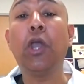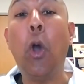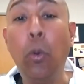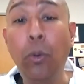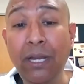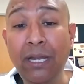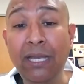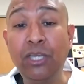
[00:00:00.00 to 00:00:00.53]

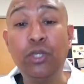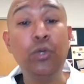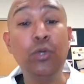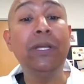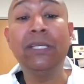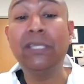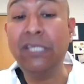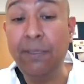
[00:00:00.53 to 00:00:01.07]
coding and
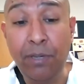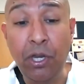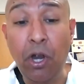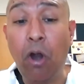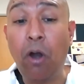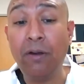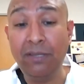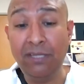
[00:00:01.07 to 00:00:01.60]
doing
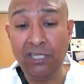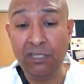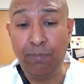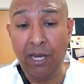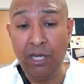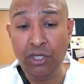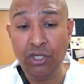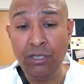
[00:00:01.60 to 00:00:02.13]
CPR in these
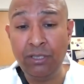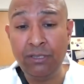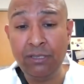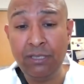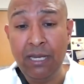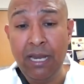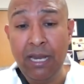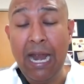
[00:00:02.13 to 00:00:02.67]
patients.